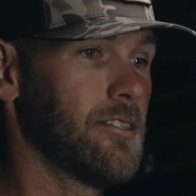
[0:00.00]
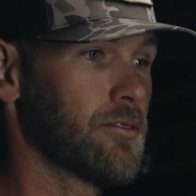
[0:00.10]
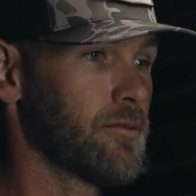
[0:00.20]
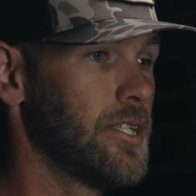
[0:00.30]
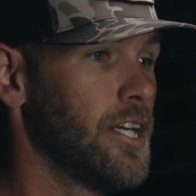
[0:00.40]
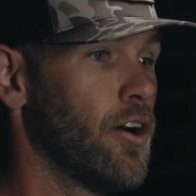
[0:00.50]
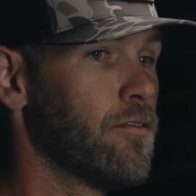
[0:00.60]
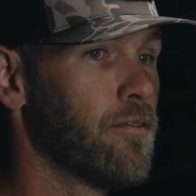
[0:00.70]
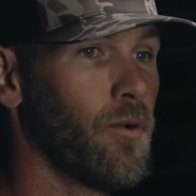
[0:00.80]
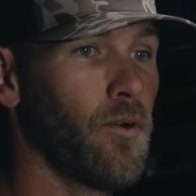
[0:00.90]

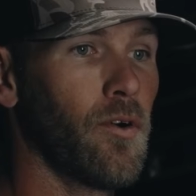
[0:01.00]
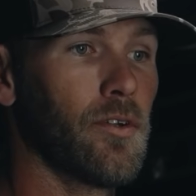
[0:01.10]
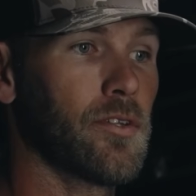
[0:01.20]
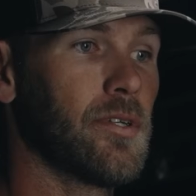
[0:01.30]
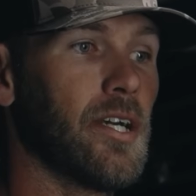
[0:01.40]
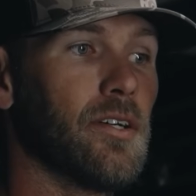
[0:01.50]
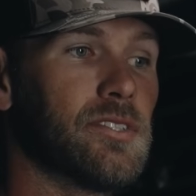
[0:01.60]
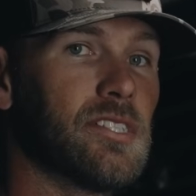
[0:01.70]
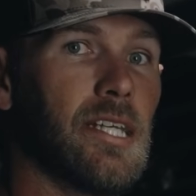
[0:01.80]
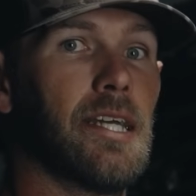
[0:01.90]
304,
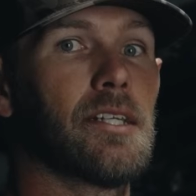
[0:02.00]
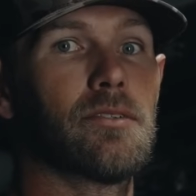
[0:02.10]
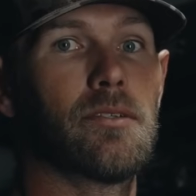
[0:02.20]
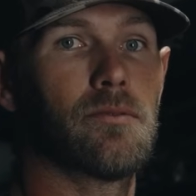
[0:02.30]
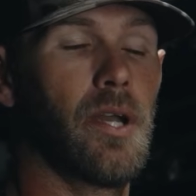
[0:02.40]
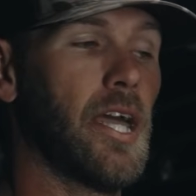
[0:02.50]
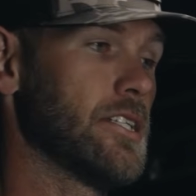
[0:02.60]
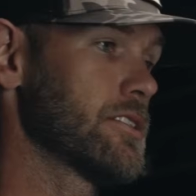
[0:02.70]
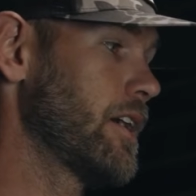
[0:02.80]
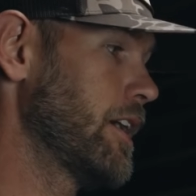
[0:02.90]
306
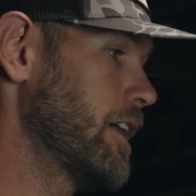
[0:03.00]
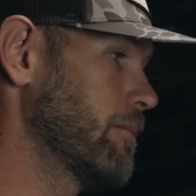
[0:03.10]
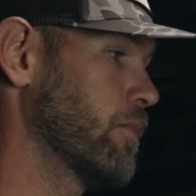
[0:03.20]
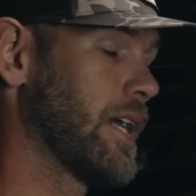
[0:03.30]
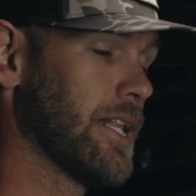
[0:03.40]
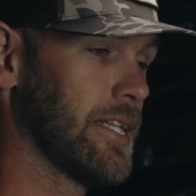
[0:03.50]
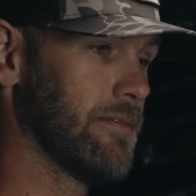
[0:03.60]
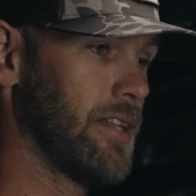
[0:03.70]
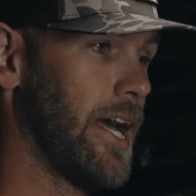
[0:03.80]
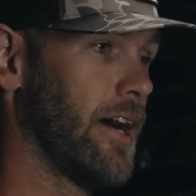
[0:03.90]
range when I
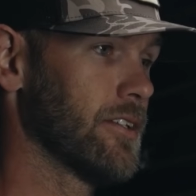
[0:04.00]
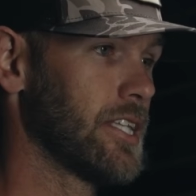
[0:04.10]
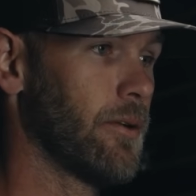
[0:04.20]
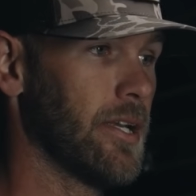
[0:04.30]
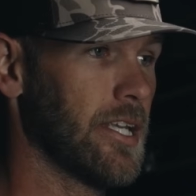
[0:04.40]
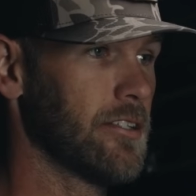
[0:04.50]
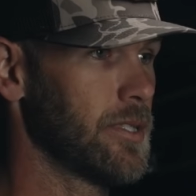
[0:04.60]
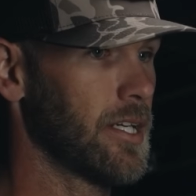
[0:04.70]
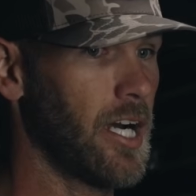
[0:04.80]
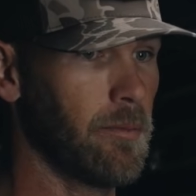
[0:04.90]
leave the house. That way it gives
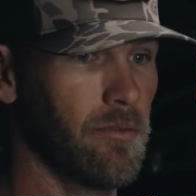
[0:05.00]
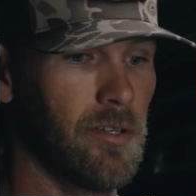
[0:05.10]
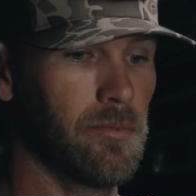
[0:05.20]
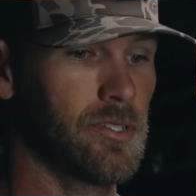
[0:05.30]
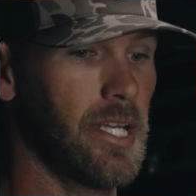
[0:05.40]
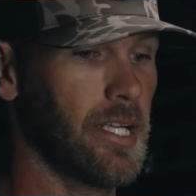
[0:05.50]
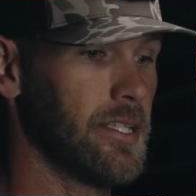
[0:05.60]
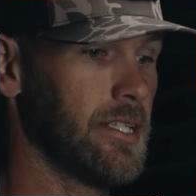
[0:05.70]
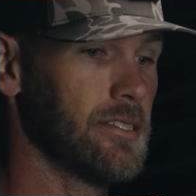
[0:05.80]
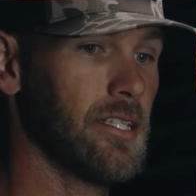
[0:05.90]
me a couple feet per second
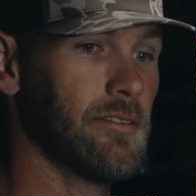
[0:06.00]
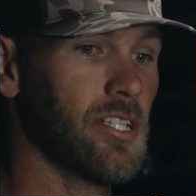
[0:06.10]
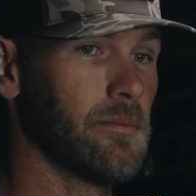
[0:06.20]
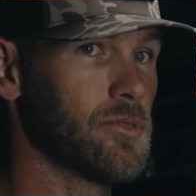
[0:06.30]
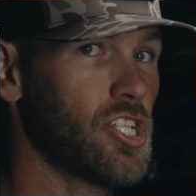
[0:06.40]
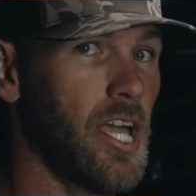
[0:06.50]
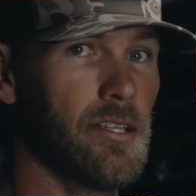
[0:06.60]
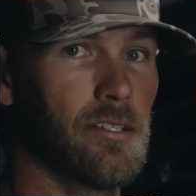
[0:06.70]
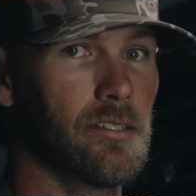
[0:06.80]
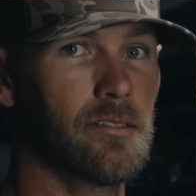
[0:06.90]
leniency if something
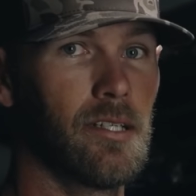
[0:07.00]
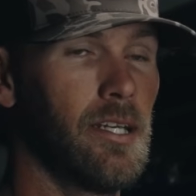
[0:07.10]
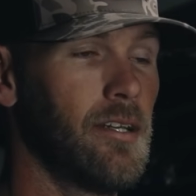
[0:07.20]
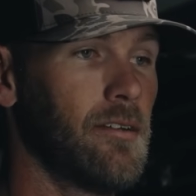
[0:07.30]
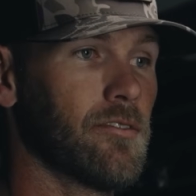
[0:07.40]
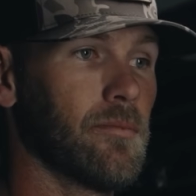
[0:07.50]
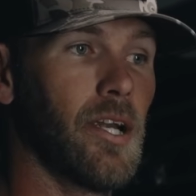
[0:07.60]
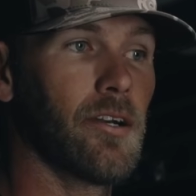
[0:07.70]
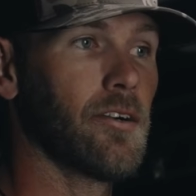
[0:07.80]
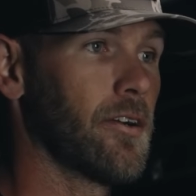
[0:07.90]
changes from
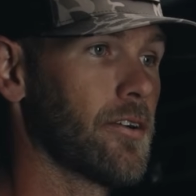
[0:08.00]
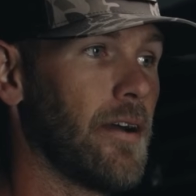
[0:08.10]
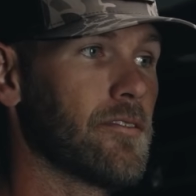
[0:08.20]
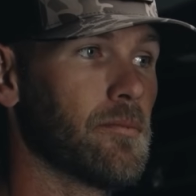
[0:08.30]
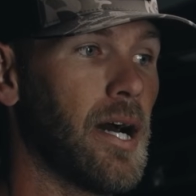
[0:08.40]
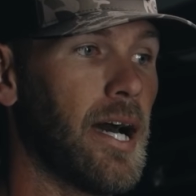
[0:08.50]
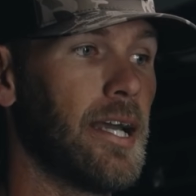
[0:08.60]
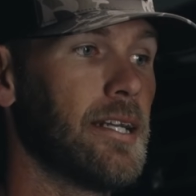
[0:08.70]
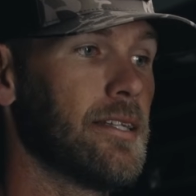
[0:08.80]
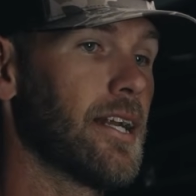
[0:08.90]
their chronograph to
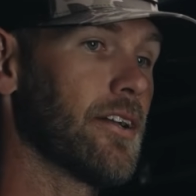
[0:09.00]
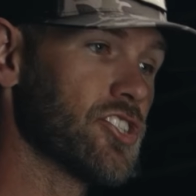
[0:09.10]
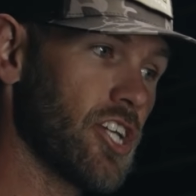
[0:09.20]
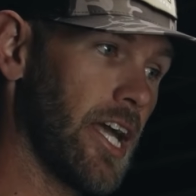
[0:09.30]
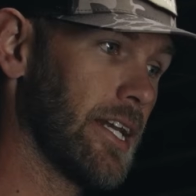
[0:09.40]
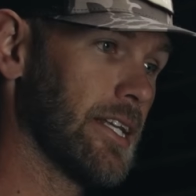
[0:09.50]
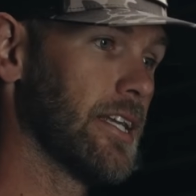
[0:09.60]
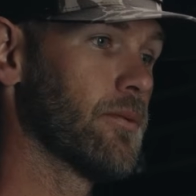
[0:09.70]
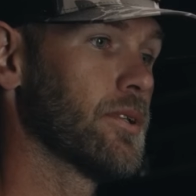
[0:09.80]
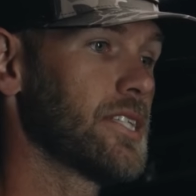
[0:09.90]
mine. Then I'll check it
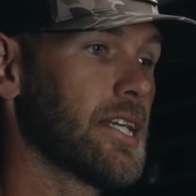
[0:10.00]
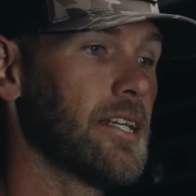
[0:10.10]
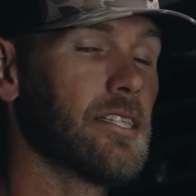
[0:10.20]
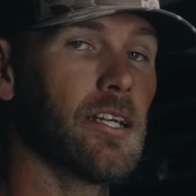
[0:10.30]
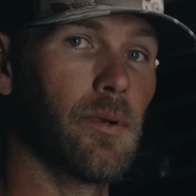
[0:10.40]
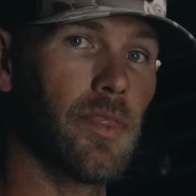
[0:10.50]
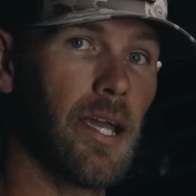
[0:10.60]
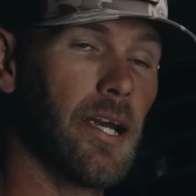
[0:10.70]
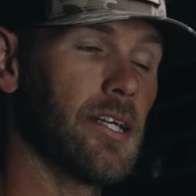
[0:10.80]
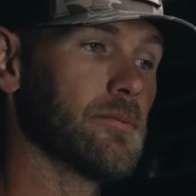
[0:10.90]
again once I get there with
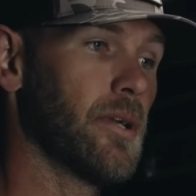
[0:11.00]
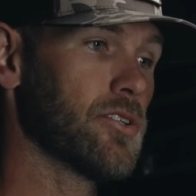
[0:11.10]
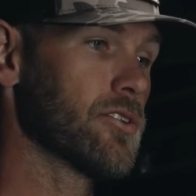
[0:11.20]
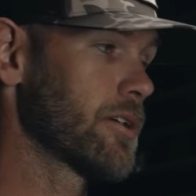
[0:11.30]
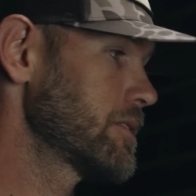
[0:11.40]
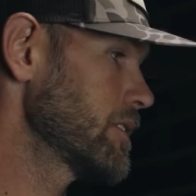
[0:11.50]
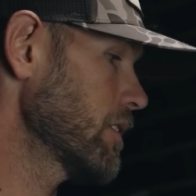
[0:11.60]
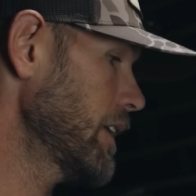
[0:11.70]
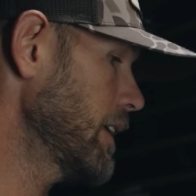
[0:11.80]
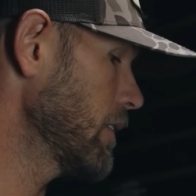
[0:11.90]
theirs, make sure I'm
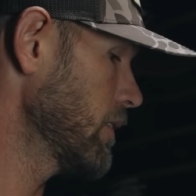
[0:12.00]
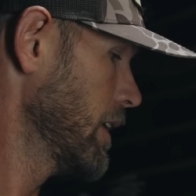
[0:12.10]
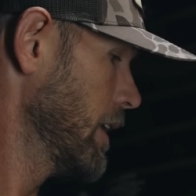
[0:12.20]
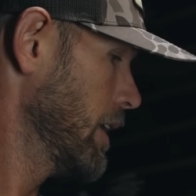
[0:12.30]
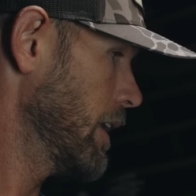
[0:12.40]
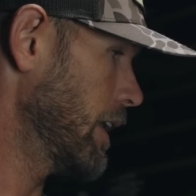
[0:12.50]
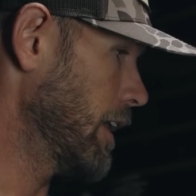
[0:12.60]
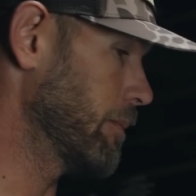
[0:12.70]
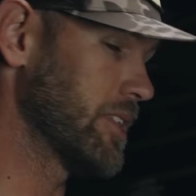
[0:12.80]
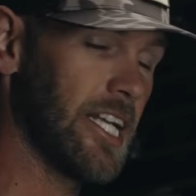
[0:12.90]
still legal.
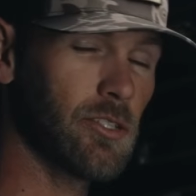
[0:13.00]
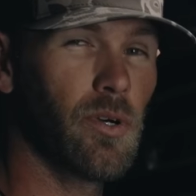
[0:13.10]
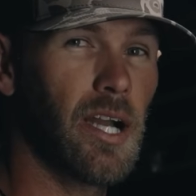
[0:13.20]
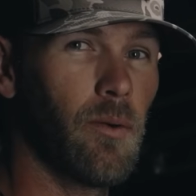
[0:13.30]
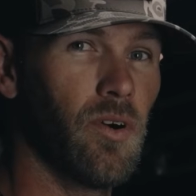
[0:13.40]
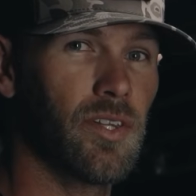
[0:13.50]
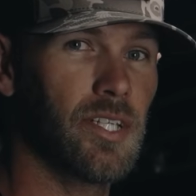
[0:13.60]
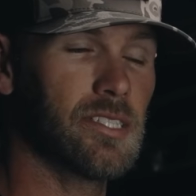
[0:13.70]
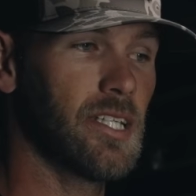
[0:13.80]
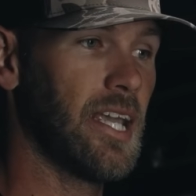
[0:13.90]
But that's where I want
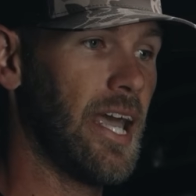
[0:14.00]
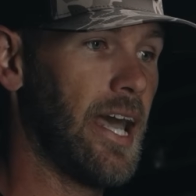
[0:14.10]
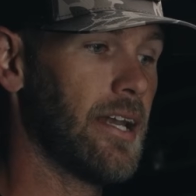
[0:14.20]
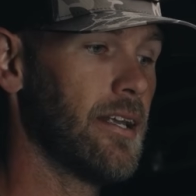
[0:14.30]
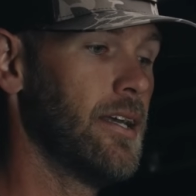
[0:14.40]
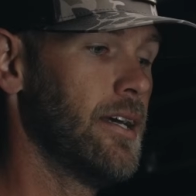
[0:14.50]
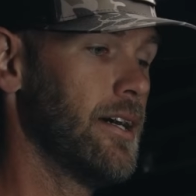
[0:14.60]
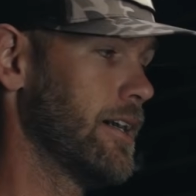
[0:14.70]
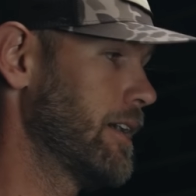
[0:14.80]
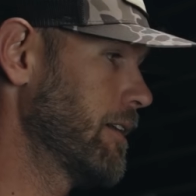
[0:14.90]
this thing at
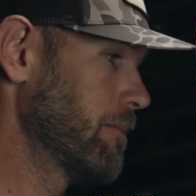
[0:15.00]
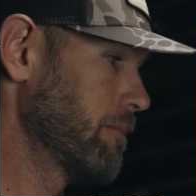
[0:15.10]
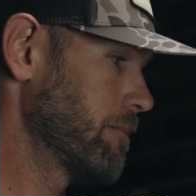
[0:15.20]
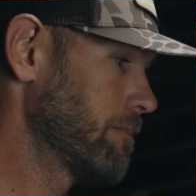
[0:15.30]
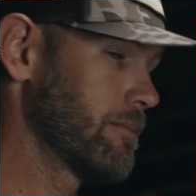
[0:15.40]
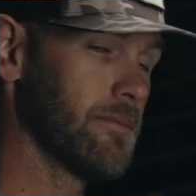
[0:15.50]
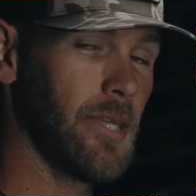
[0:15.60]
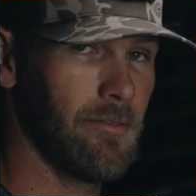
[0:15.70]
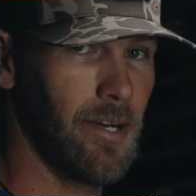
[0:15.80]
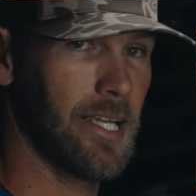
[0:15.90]

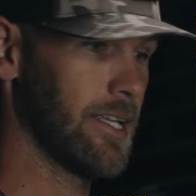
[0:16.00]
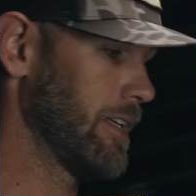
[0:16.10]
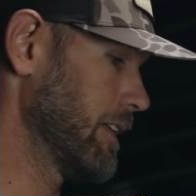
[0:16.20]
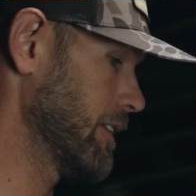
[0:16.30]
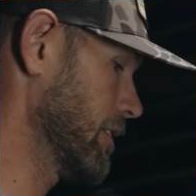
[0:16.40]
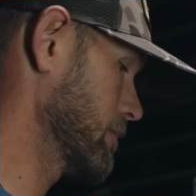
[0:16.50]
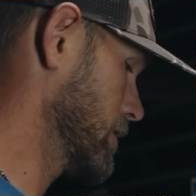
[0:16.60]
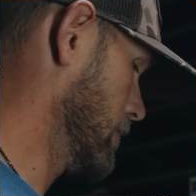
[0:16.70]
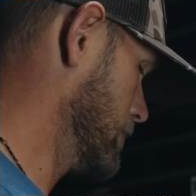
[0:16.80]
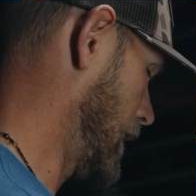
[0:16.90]
if I can get it there.
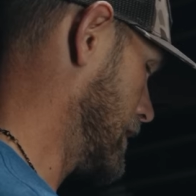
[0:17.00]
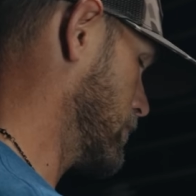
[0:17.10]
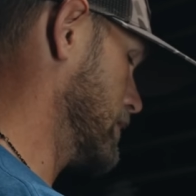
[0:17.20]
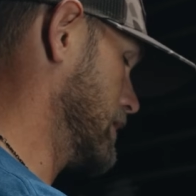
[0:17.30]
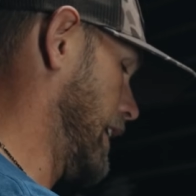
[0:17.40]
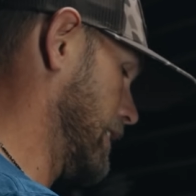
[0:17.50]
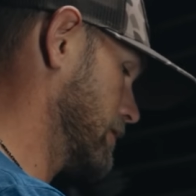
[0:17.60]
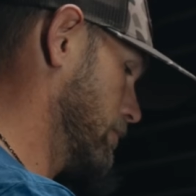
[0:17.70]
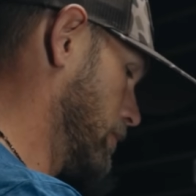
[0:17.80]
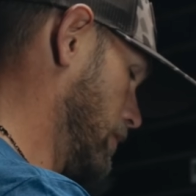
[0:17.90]
So that's what's
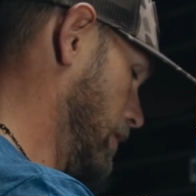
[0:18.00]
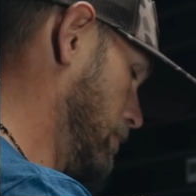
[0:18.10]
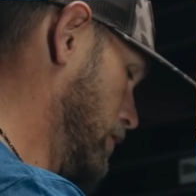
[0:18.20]
next. We're gonna go ahead and